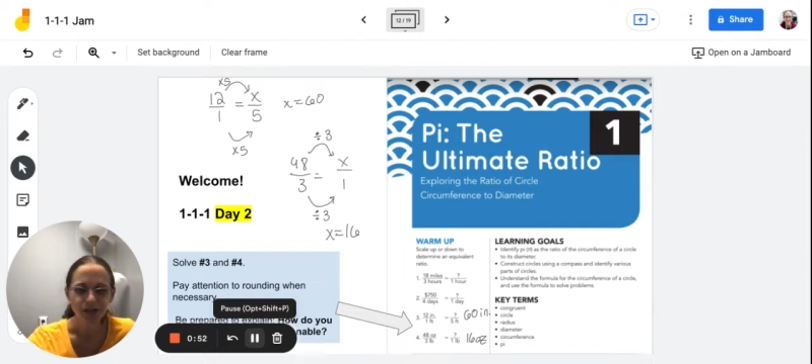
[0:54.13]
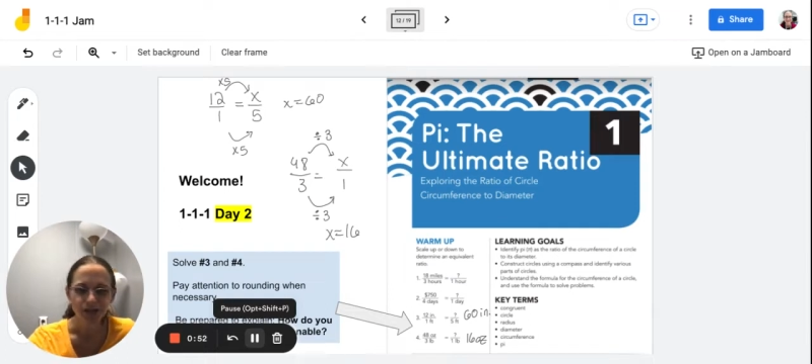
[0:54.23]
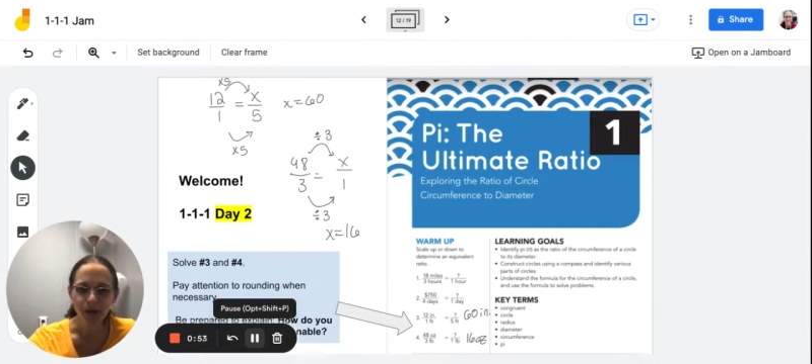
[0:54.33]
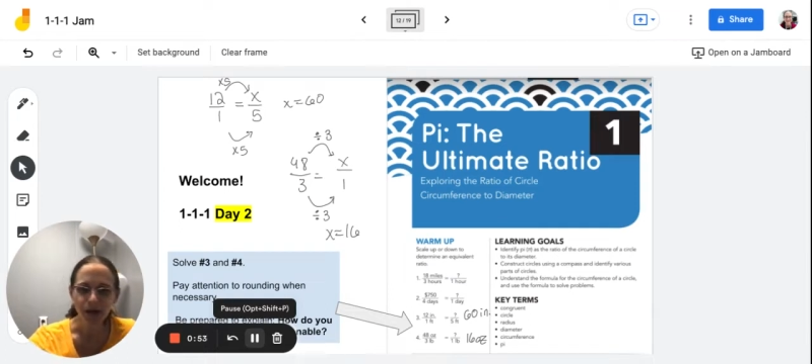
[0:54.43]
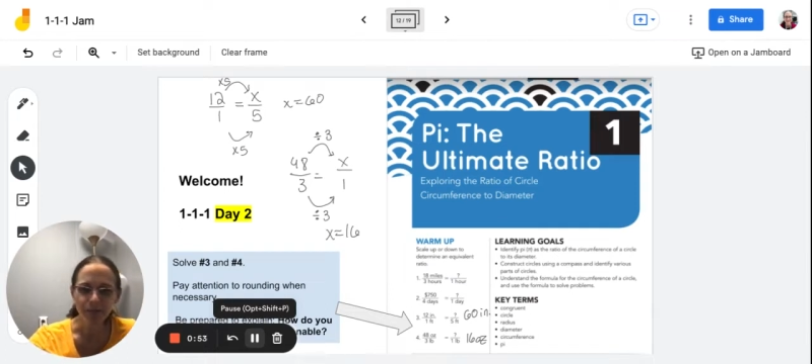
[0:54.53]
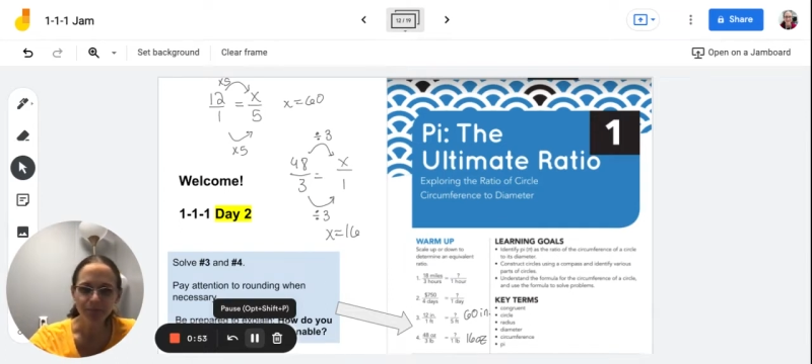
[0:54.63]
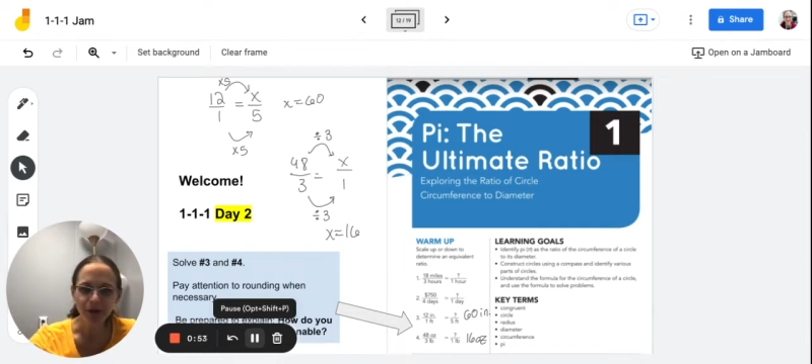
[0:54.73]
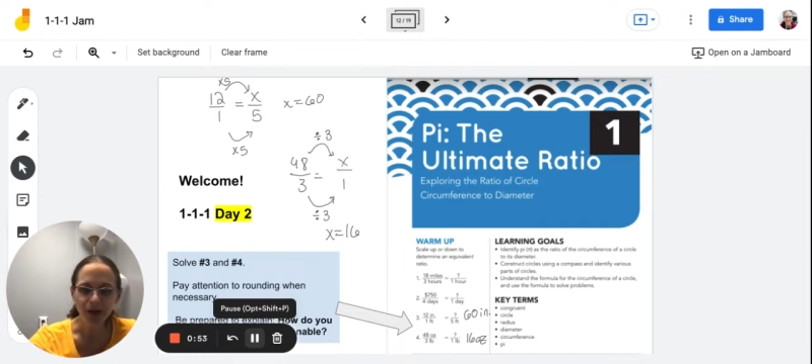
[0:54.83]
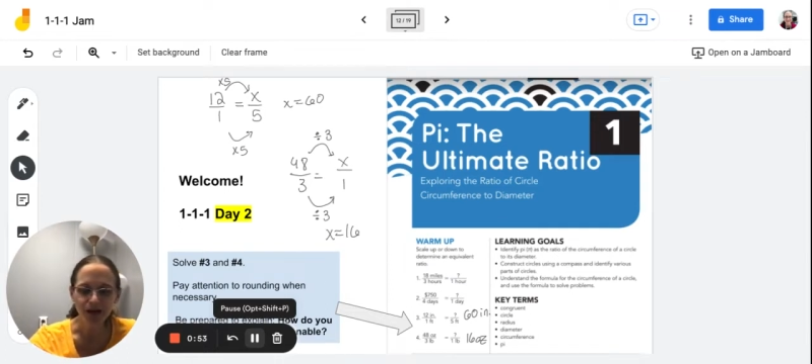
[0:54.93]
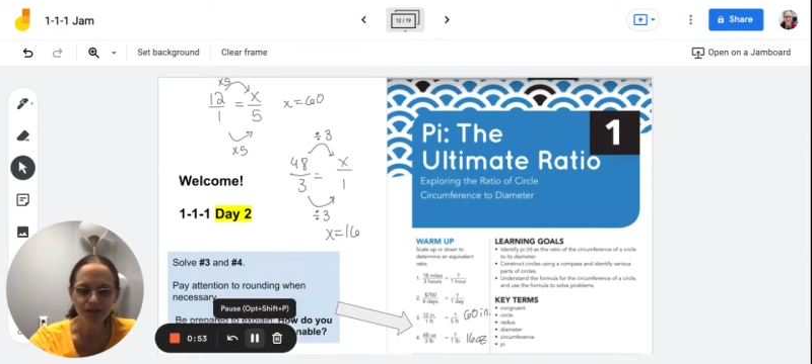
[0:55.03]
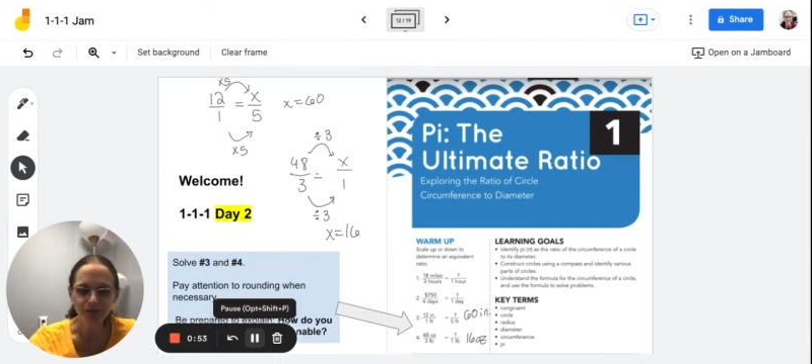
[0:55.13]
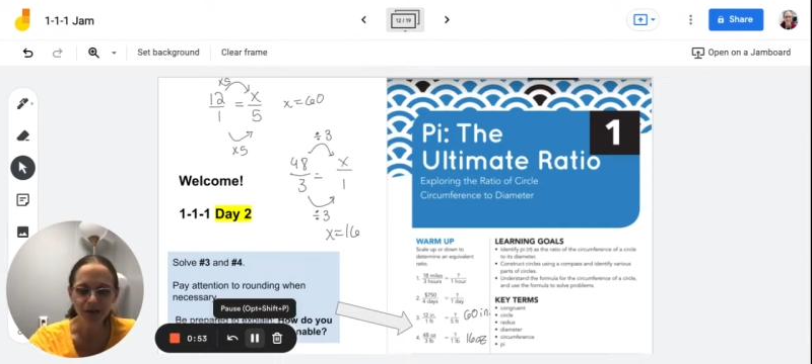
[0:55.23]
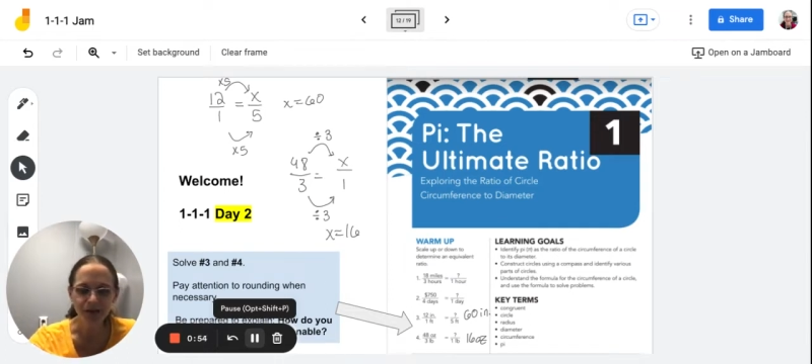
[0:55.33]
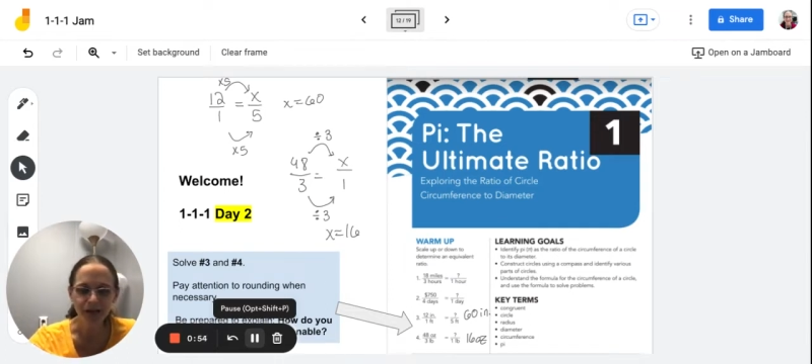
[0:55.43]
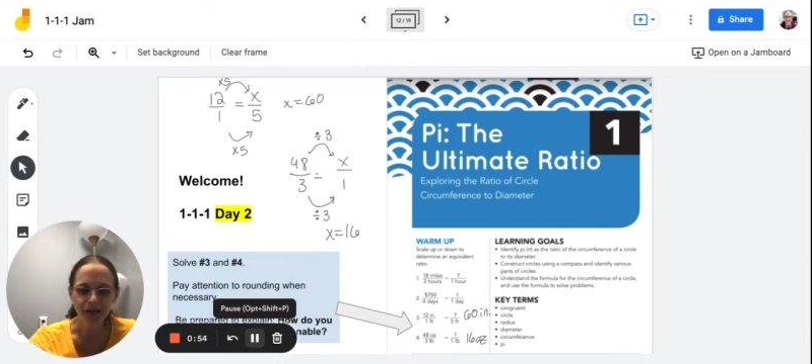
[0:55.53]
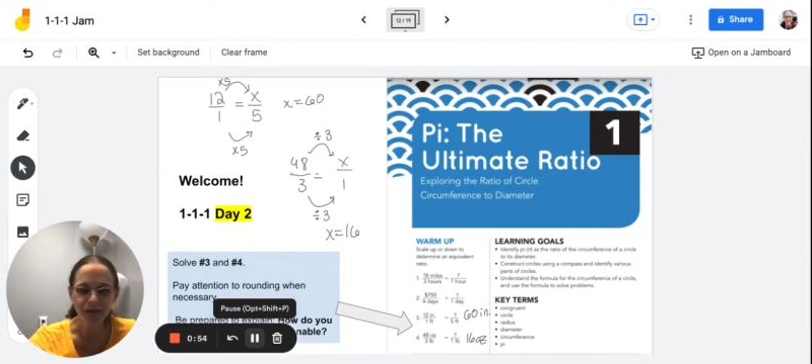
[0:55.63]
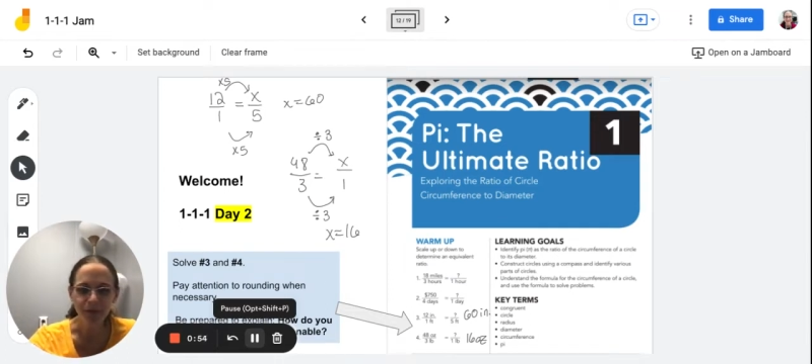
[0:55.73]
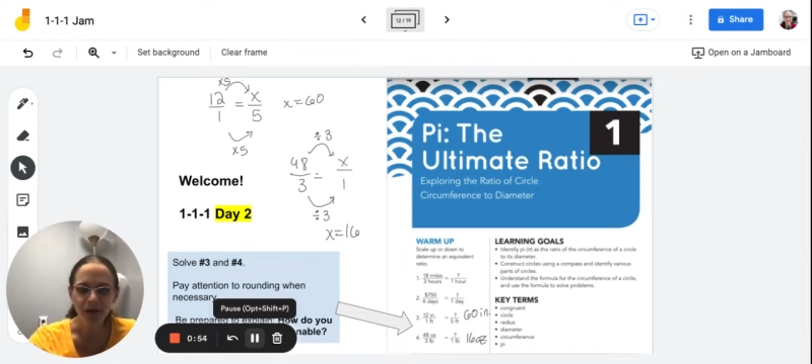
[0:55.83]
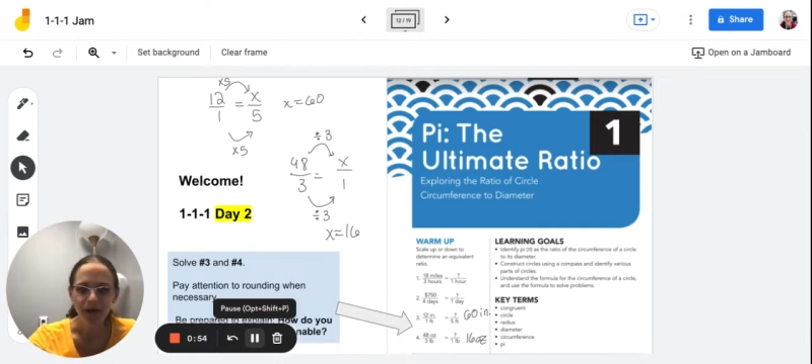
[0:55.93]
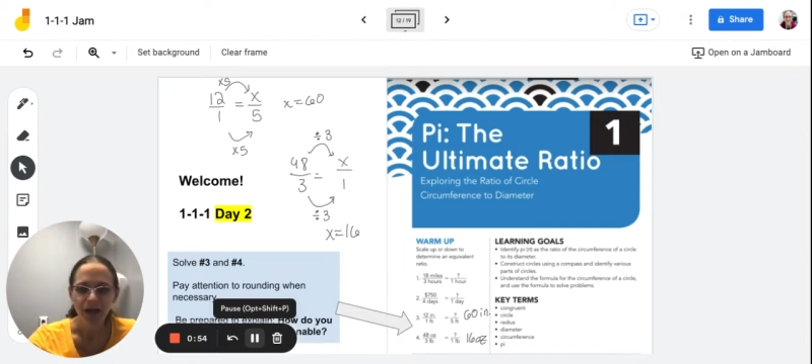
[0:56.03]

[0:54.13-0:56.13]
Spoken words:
Go ahead and pause right now,